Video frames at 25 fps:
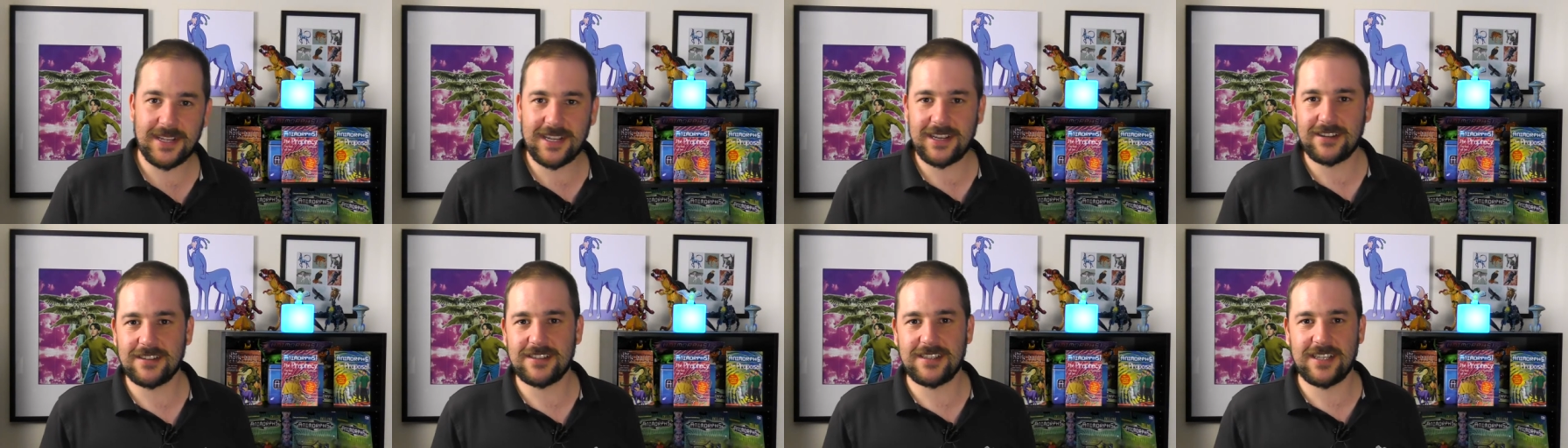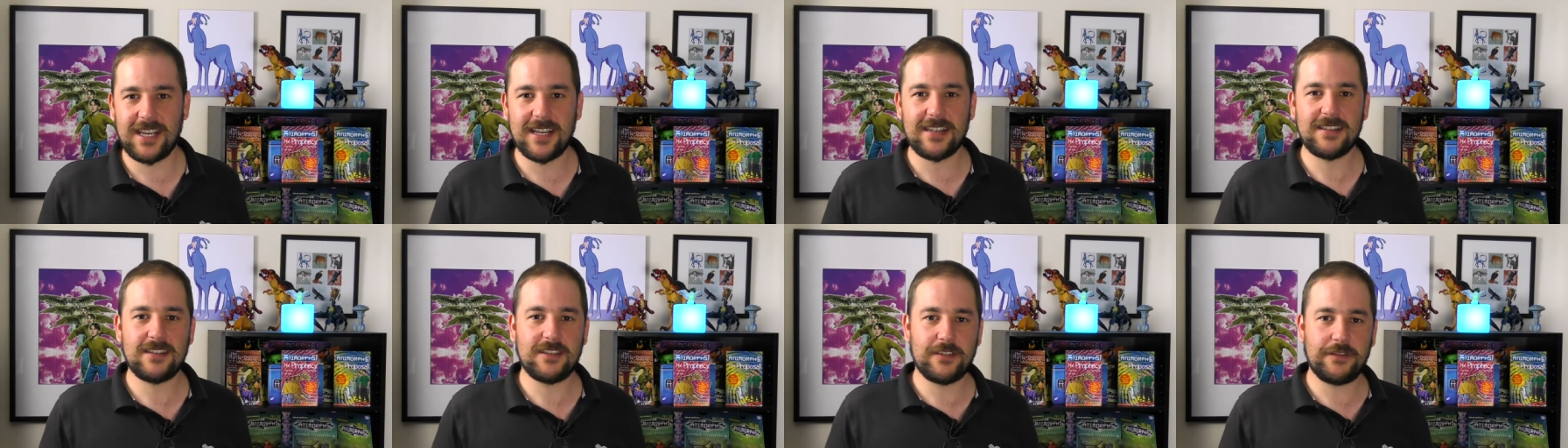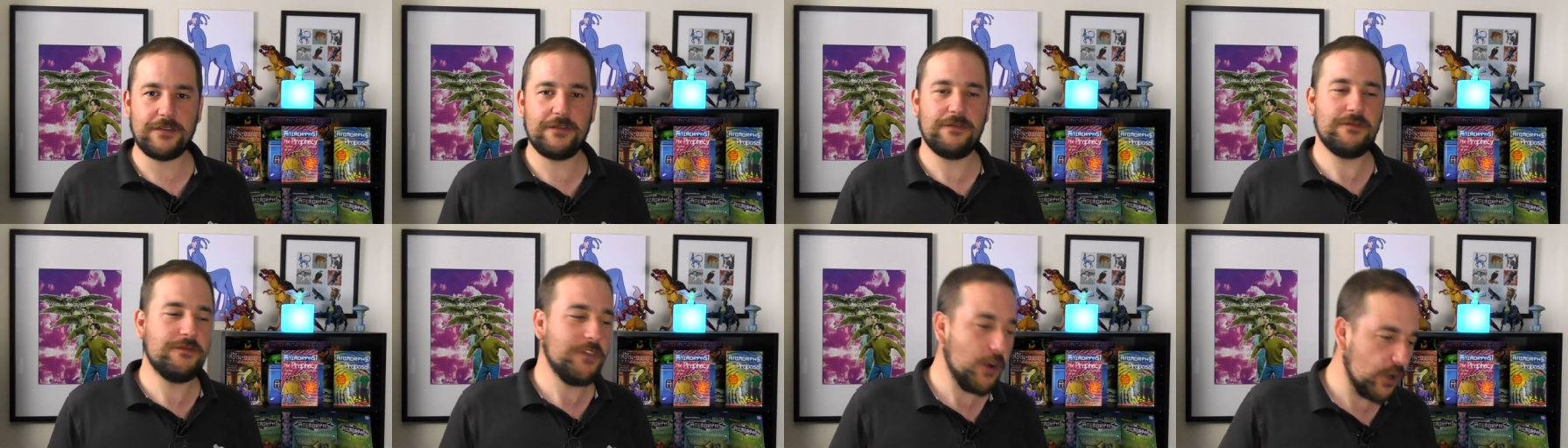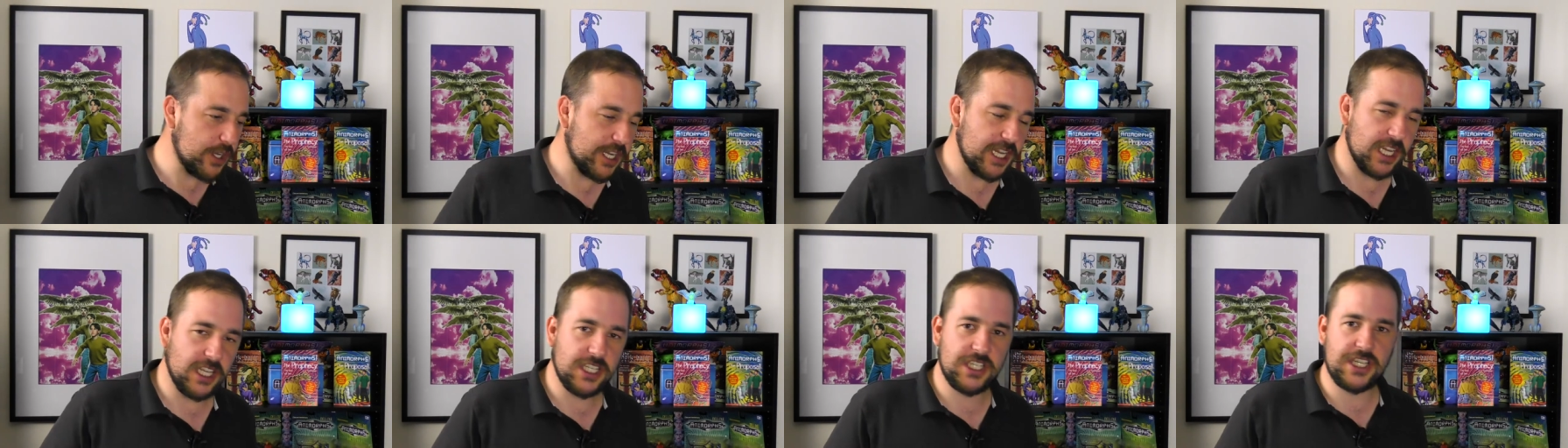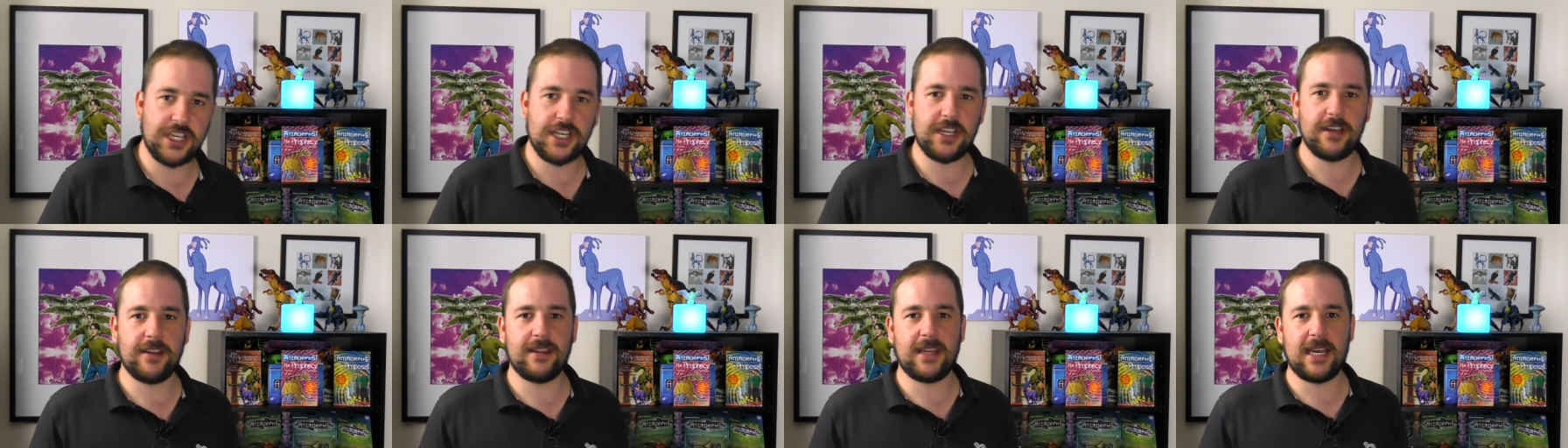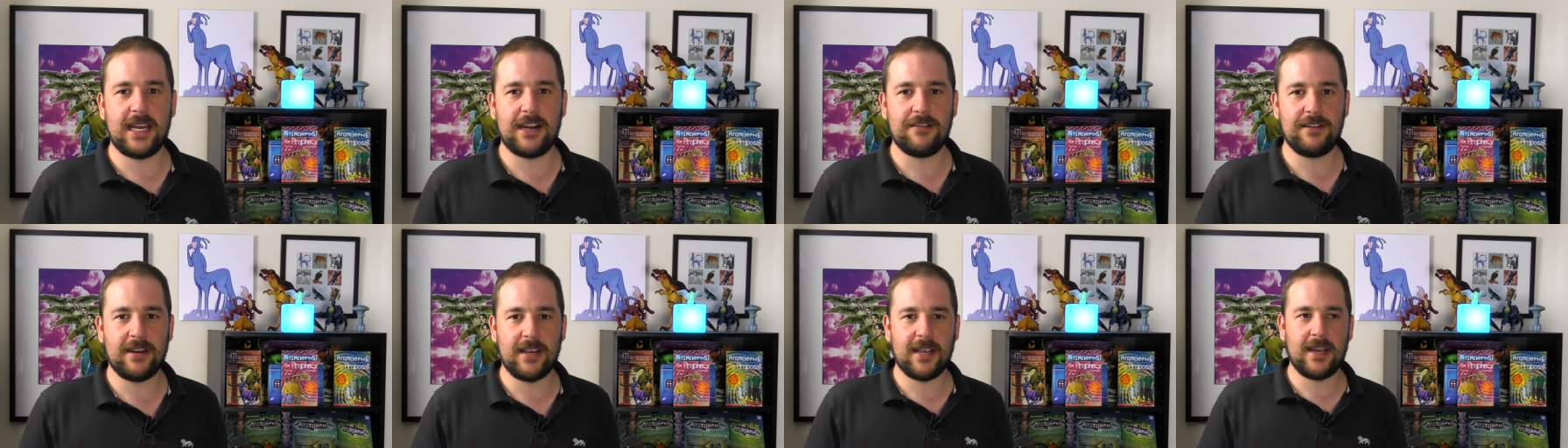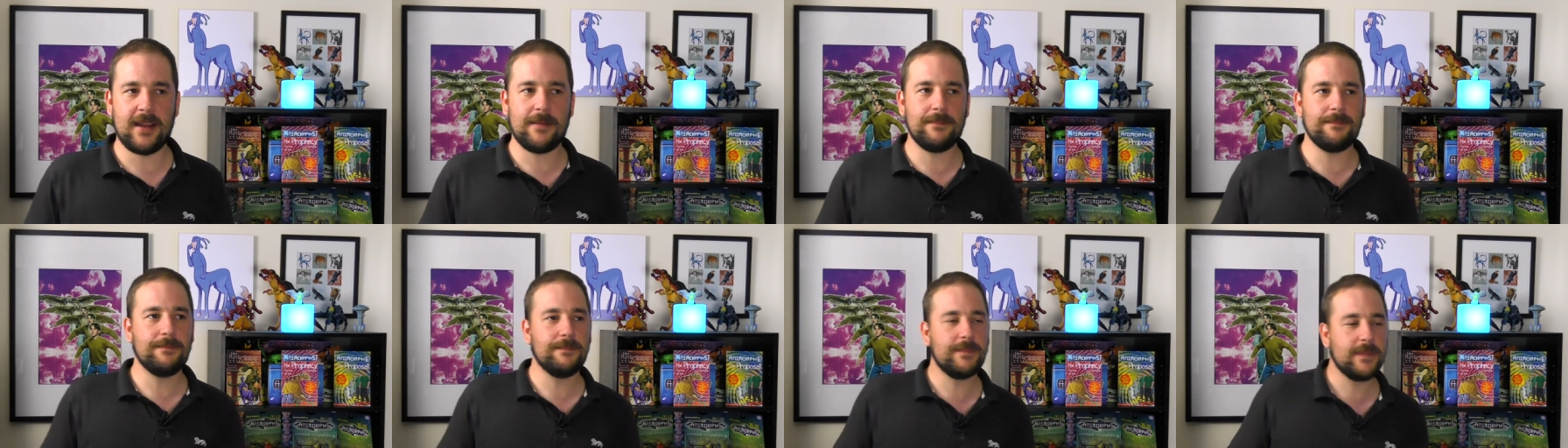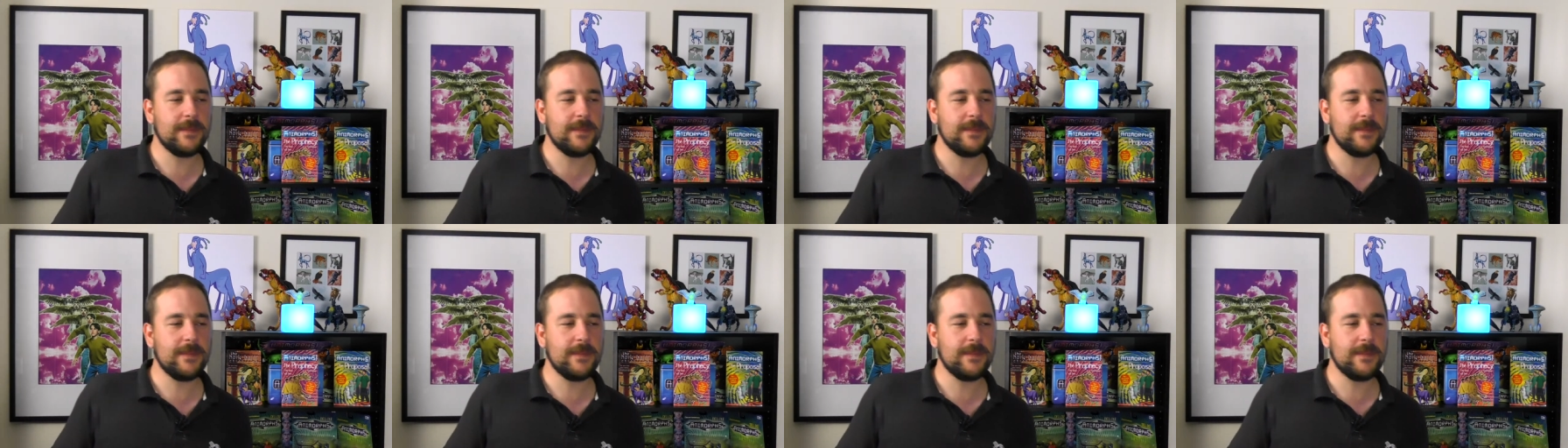because yes, the fucking Chee are there again.